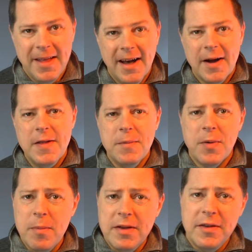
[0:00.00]
All right, the
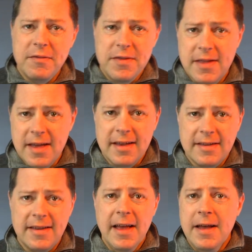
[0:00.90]
purpose of
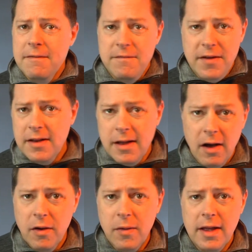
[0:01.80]
this
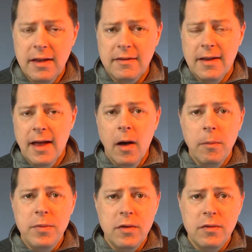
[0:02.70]
video is to
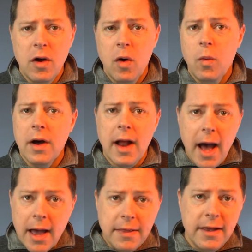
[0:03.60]
help you know what
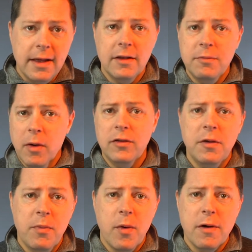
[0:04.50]
I think is most
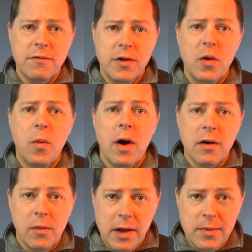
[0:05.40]
important for you to
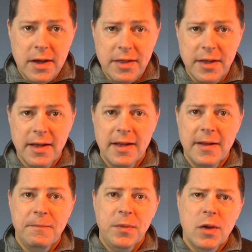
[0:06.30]
walk away with
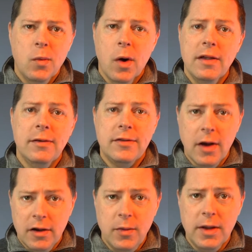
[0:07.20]
while you
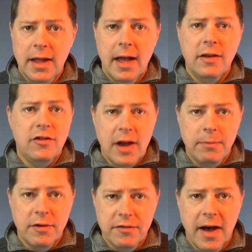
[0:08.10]
start to engage
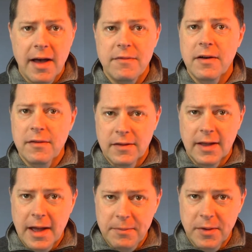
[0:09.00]
chapter 5 of the
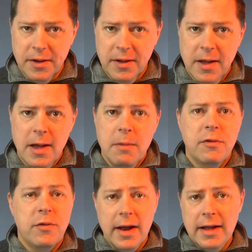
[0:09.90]
guidebook.
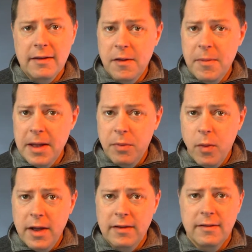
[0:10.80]
Before I get to the main
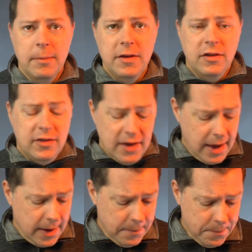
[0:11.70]
points, let me just
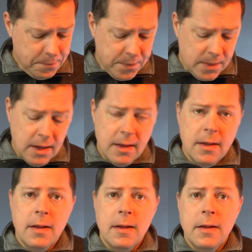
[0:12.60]
say,
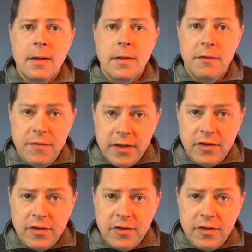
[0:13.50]
the 5th